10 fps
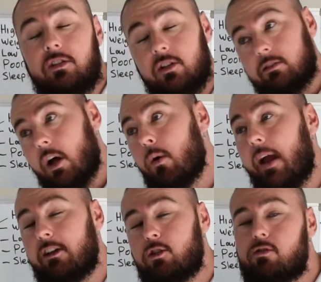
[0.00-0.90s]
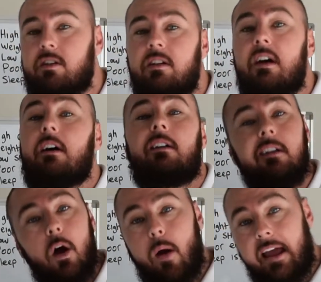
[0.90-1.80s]
So low estrogen,
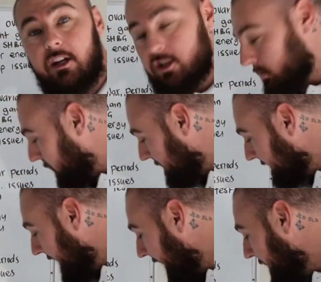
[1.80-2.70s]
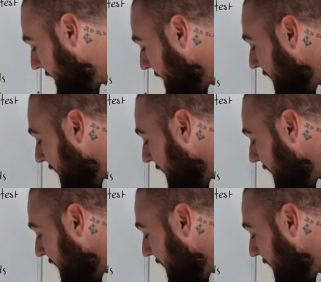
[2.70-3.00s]
low energy once again.